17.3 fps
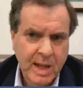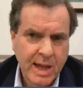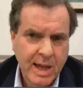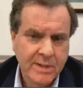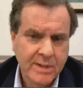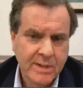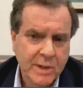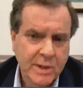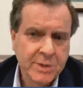
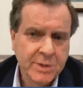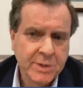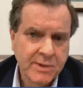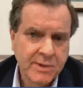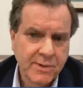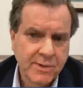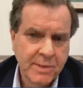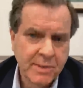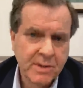And it's
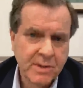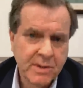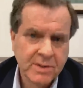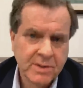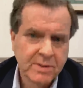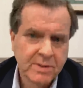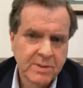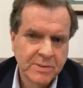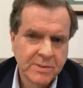interesting for me
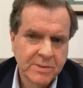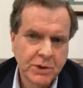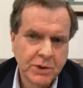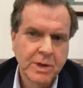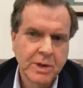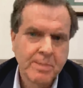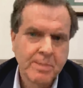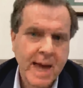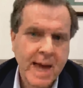to
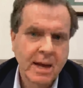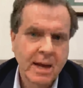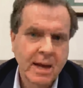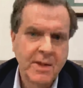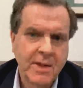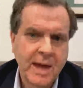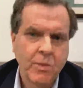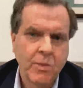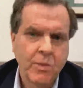look back
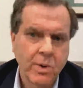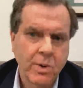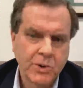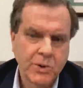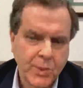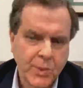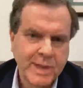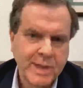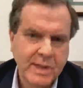on that
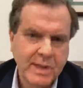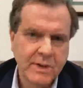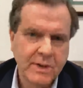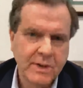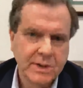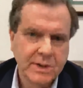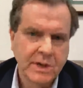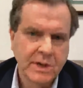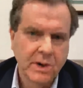work 20
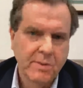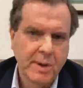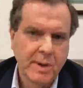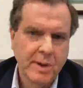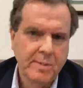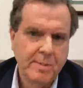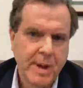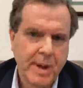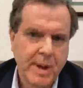years
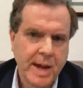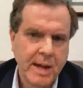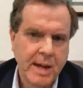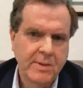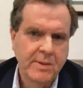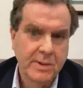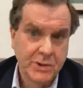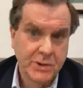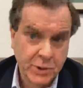ago
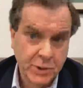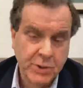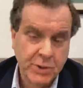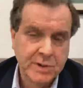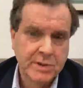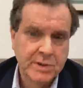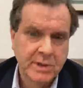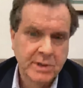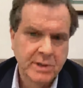by the
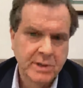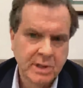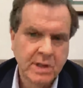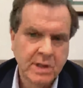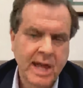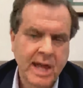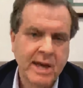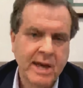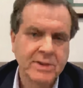students in the
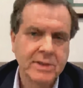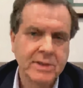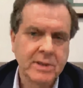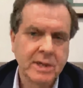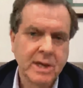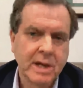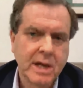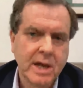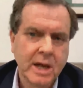class
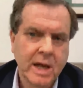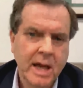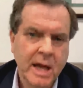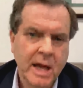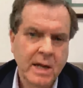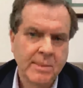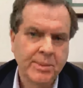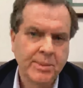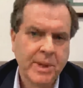
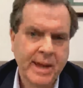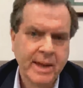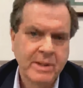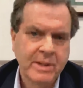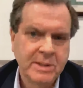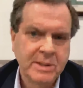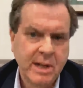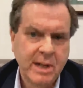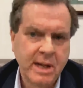and apply
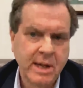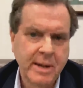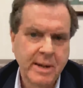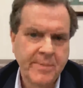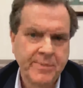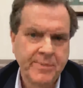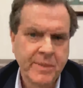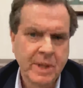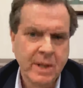it
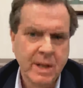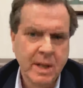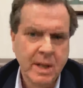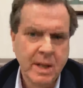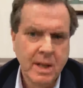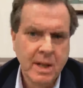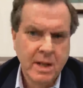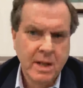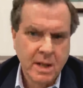today.
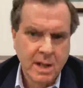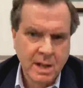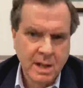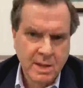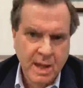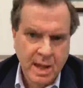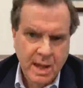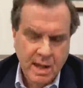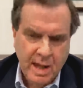
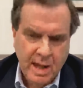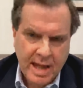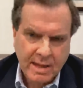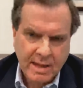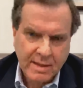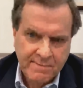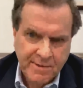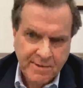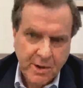
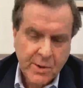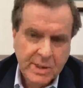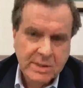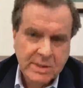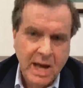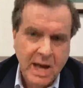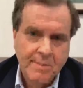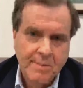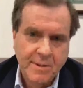At the very
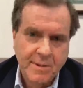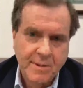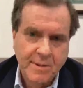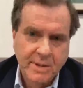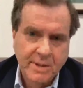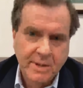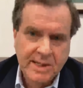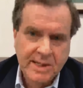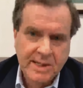top of
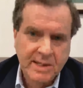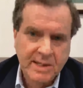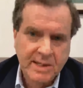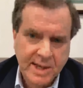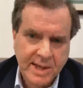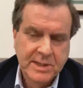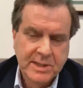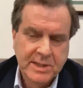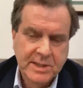the list,
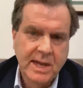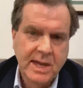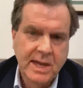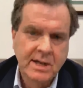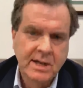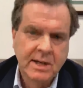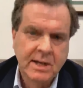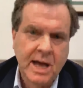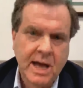they
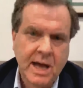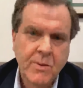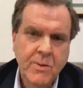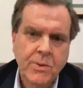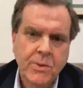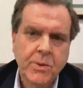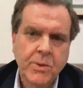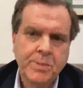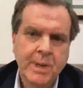said, and I
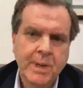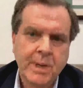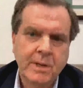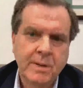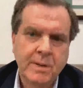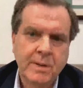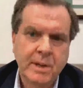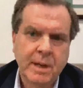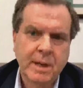would
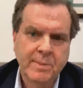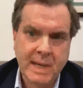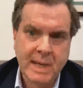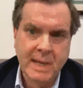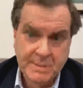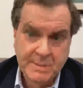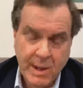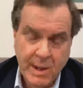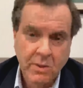repeat
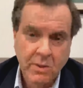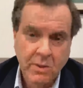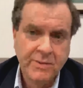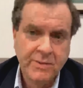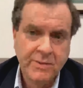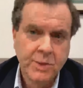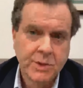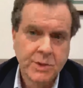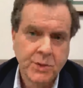as my own
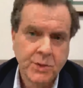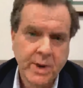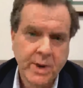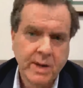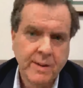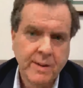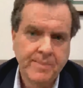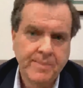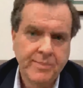view as
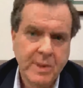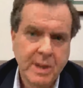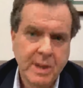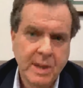well,